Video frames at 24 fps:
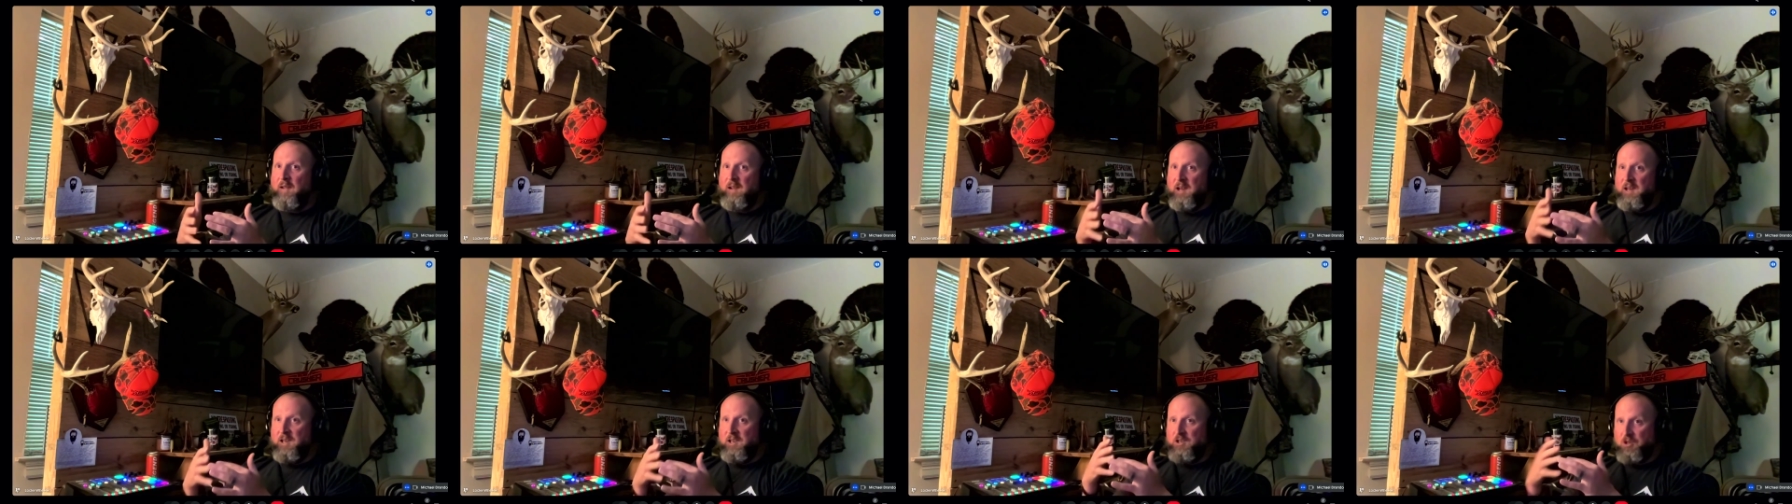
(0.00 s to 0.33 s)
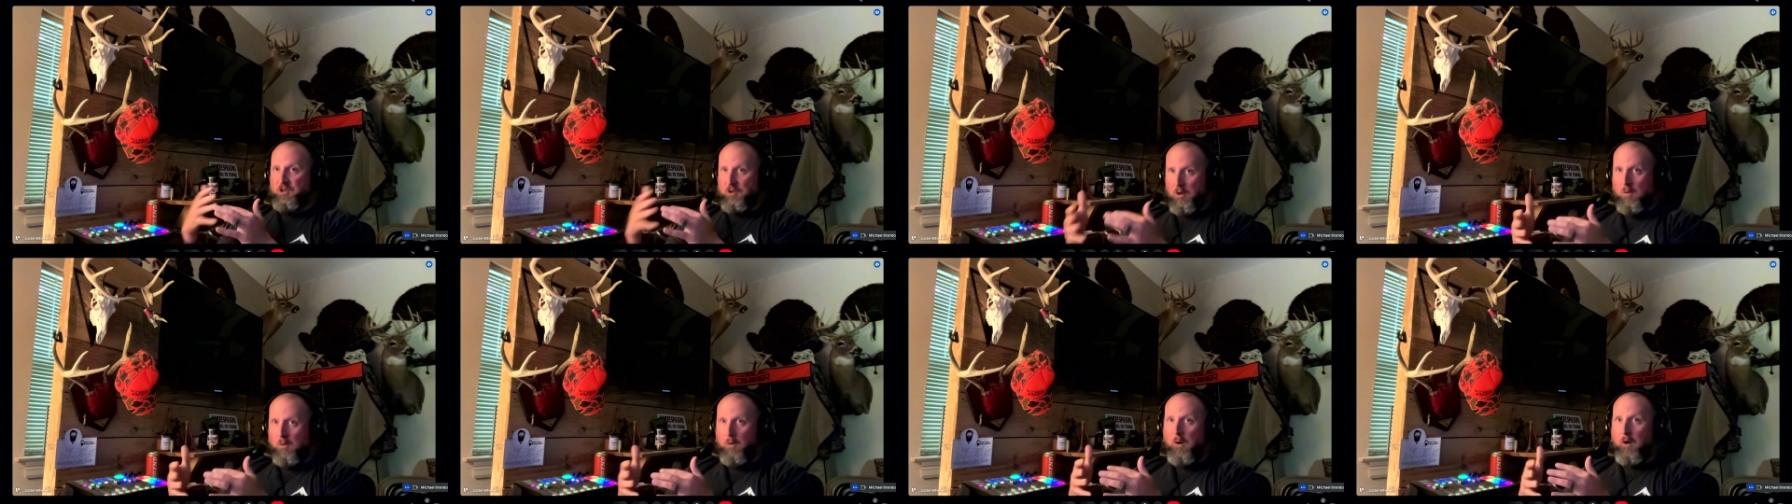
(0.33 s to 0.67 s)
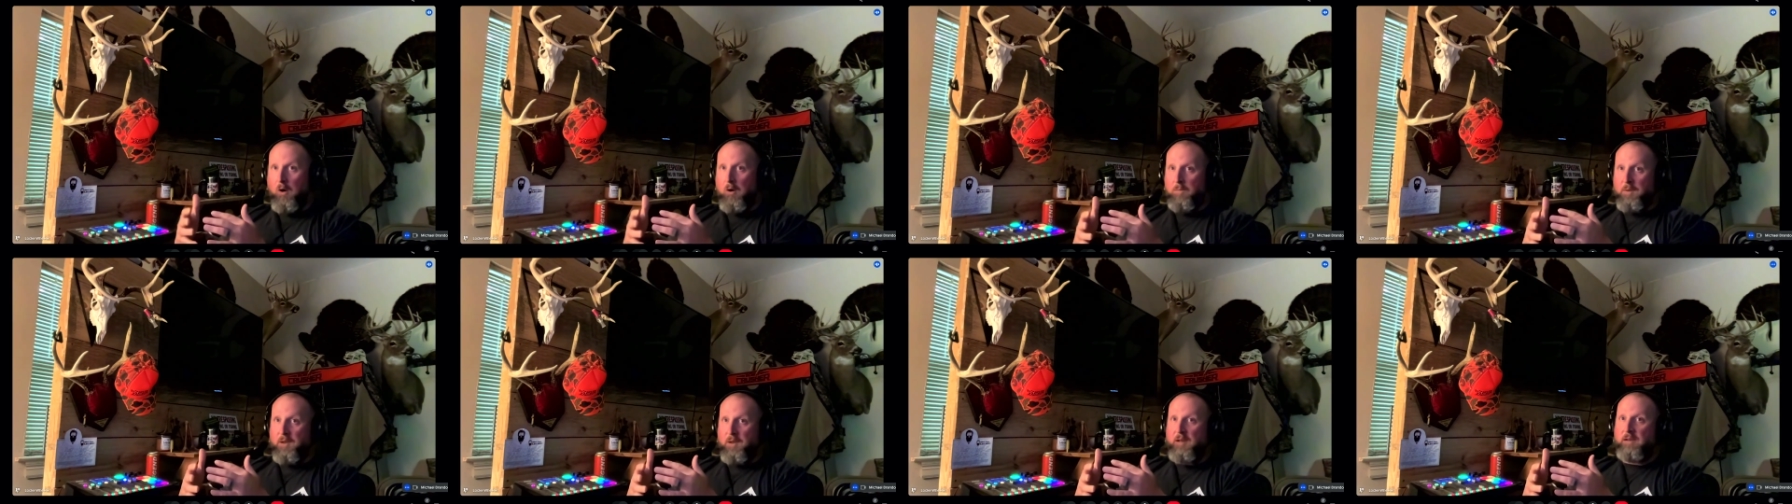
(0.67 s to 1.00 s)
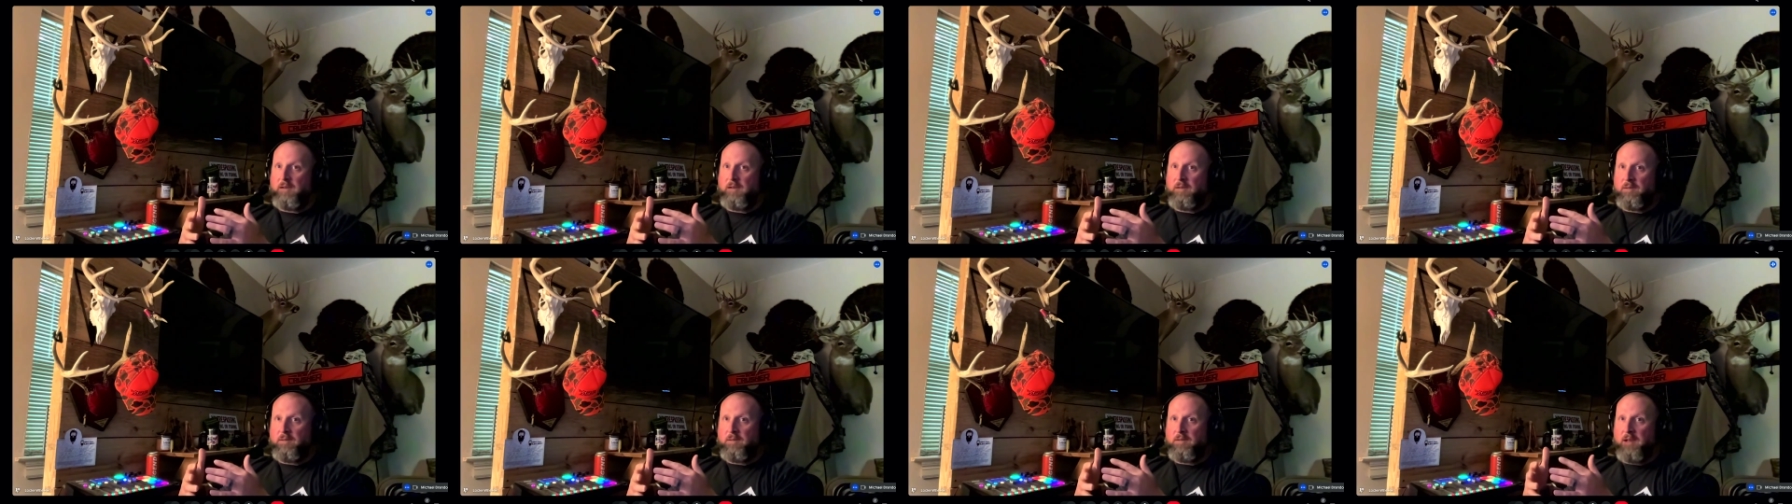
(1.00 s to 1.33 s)
and a slow
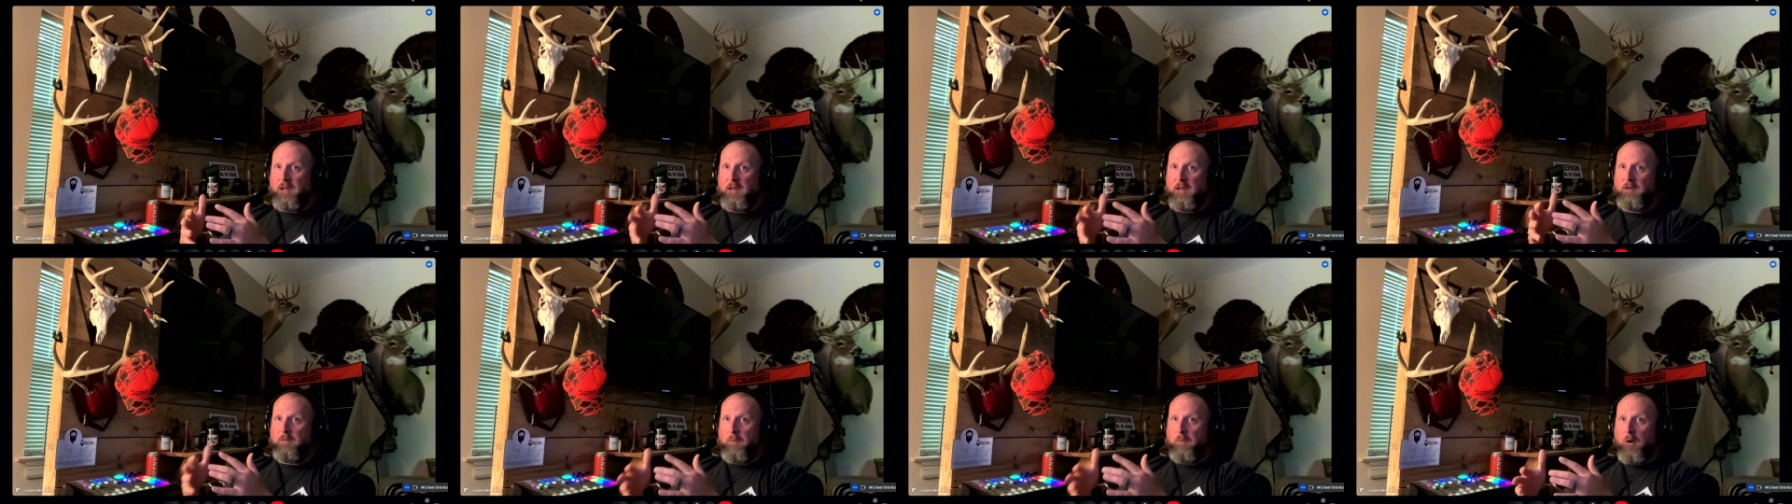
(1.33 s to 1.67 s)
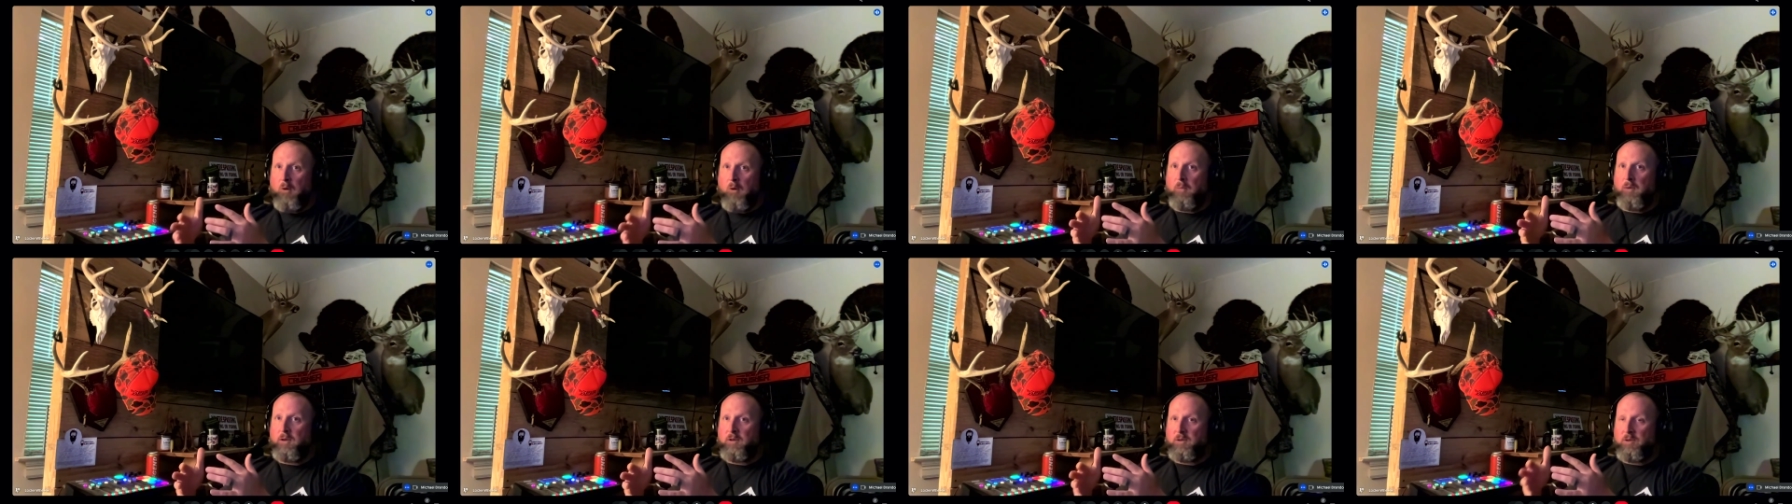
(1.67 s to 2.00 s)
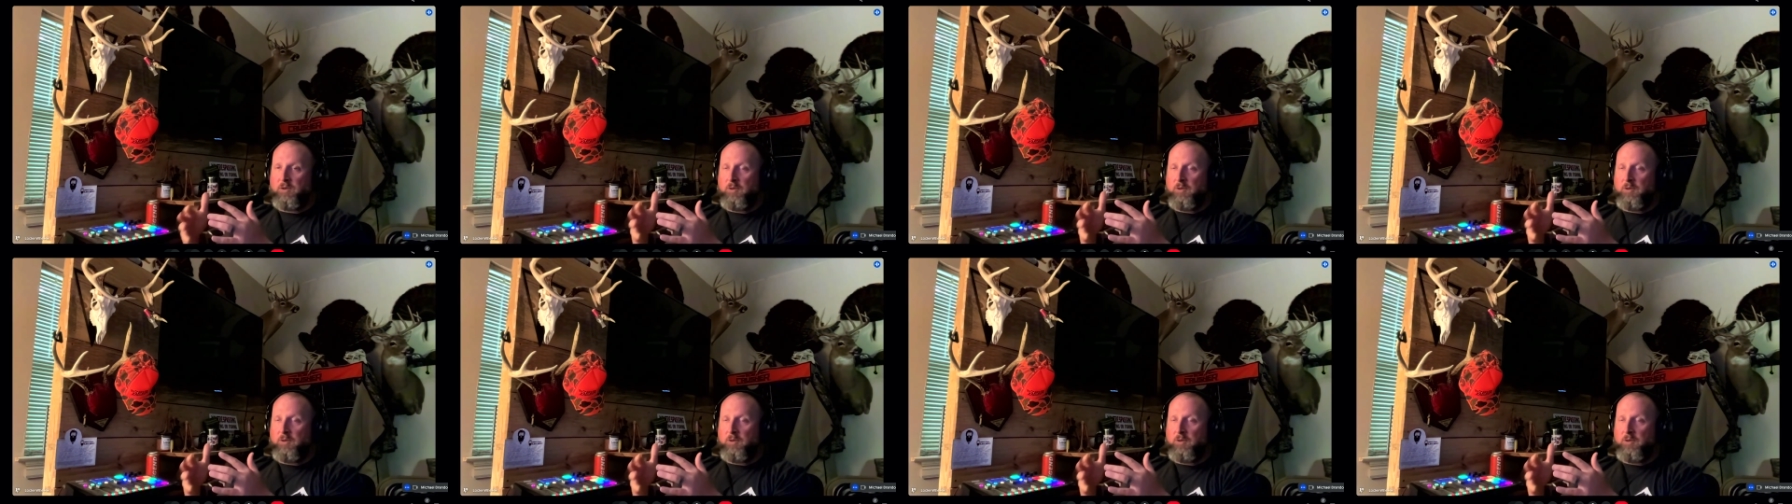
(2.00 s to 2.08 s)
heartbeat in the moment.